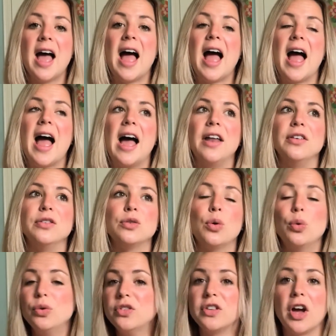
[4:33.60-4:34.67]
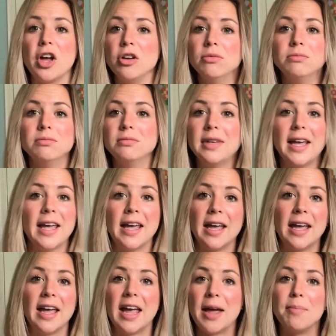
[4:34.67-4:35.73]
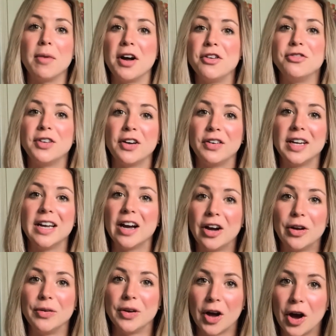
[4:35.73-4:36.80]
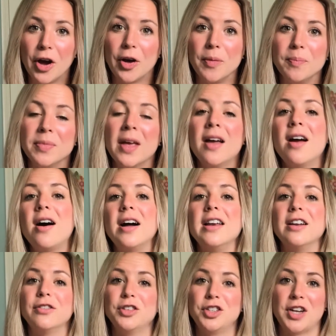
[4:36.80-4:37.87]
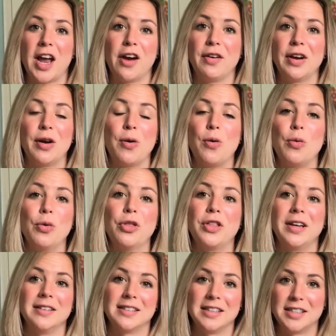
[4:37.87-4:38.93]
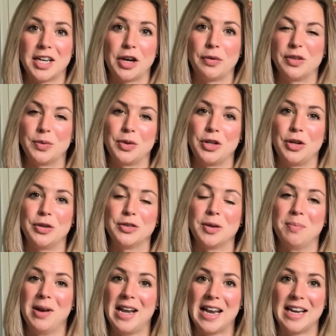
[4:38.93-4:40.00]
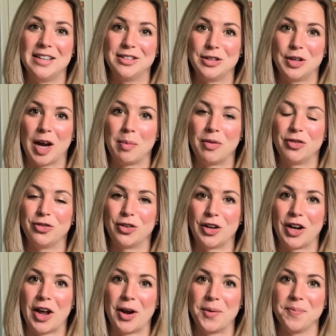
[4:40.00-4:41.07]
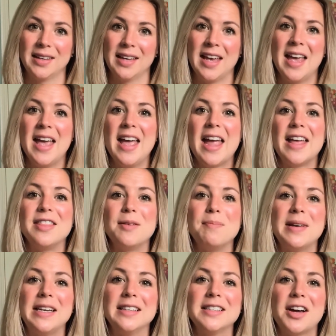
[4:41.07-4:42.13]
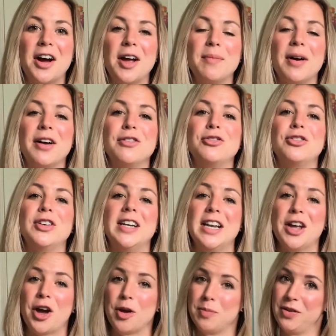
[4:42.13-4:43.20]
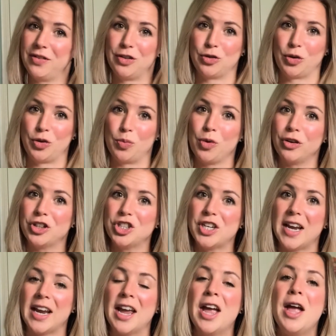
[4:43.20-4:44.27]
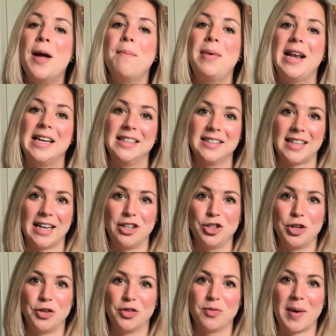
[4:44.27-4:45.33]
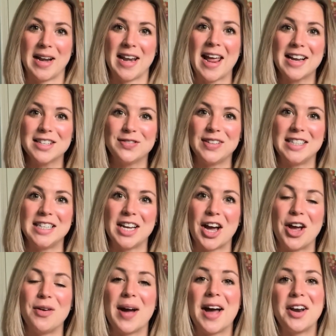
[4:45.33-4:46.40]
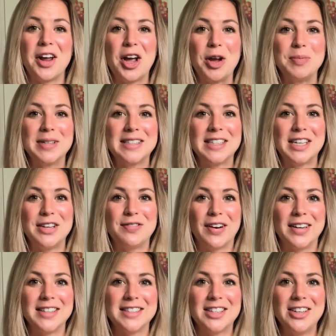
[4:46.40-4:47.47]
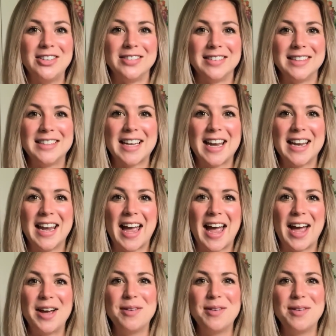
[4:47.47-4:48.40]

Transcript: and also here in my very own home. I love sharing all things interiors with you, so please do come and follow. In the meantime, I really hope you've enjoyed watching. Please stay tuned for my next video, and I hope to see you very soon. Take care,